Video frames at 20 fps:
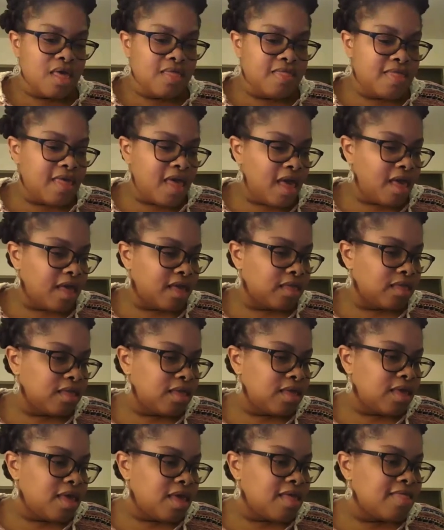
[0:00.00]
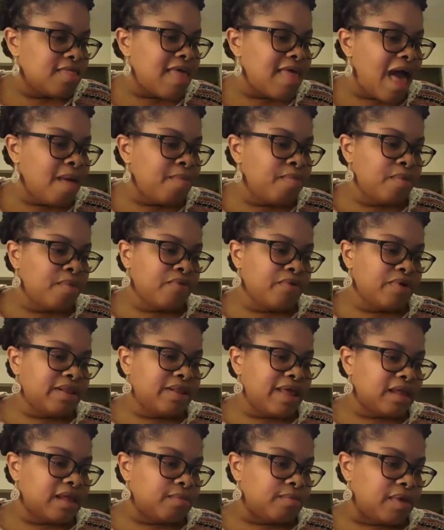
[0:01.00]
Then that memory
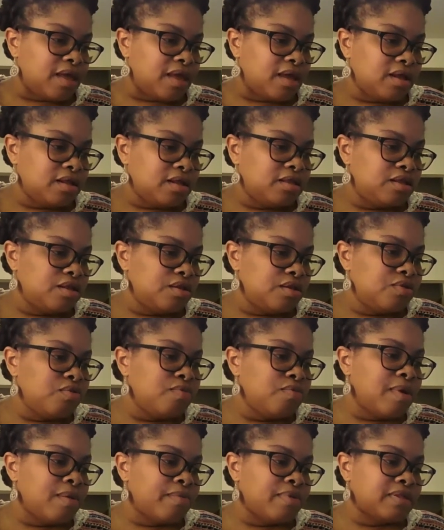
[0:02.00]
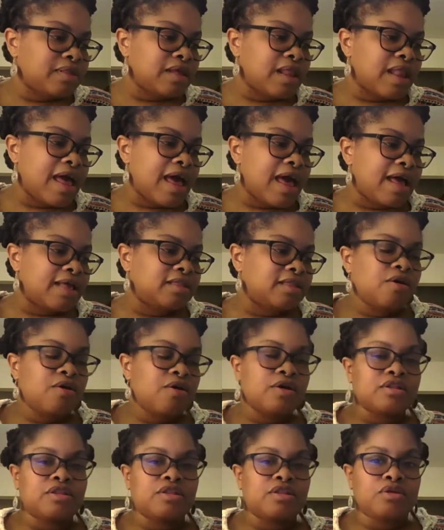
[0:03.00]
led me to new members class
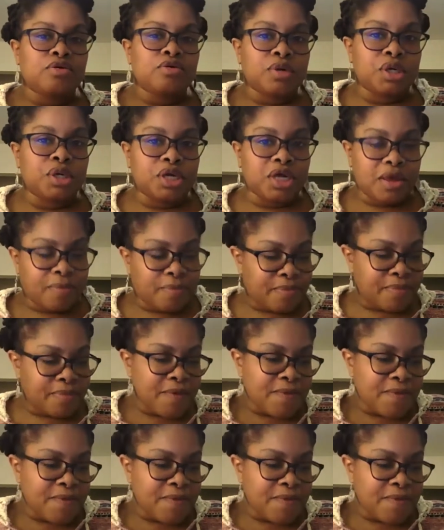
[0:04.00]
on stewardship.